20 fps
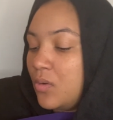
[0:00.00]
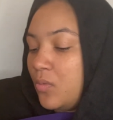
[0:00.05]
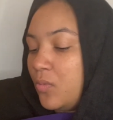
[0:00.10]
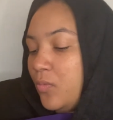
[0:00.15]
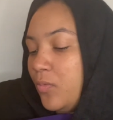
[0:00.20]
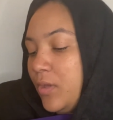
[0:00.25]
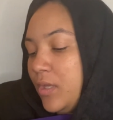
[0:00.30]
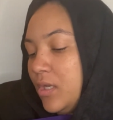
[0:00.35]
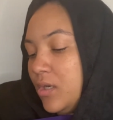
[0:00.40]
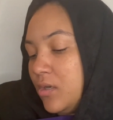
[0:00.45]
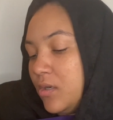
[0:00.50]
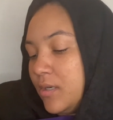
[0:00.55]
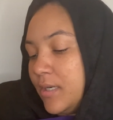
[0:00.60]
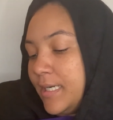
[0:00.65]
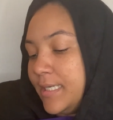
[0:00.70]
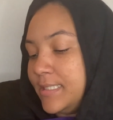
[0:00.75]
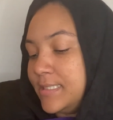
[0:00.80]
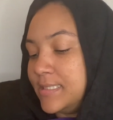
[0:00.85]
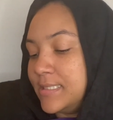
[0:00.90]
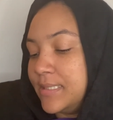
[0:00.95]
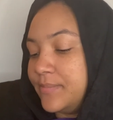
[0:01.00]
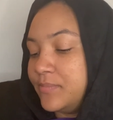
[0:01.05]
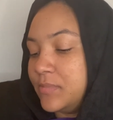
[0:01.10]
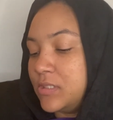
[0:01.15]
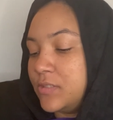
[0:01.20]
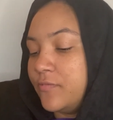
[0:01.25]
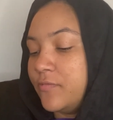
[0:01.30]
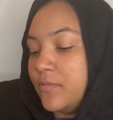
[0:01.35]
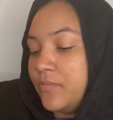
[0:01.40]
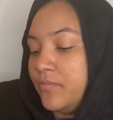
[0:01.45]
we are exempt
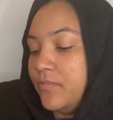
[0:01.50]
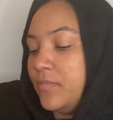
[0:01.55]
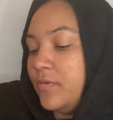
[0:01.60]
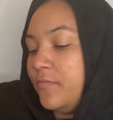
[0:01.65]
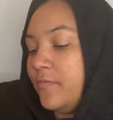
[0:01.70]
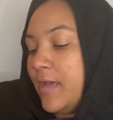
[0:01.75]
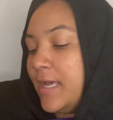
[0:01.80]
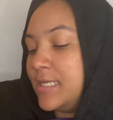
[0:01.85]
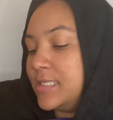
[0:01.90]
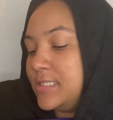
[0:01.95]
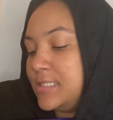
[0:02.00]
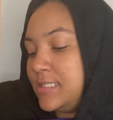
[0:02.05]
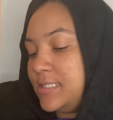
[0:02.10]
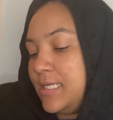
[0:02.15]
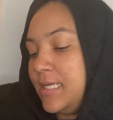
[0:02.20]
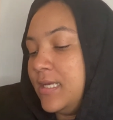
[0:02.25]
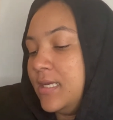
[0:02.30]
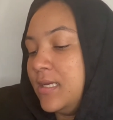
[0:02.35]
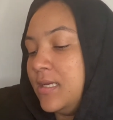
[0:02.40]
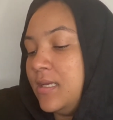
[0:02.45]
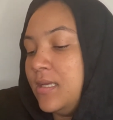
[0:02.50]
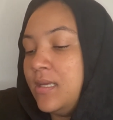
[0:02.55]
from fasting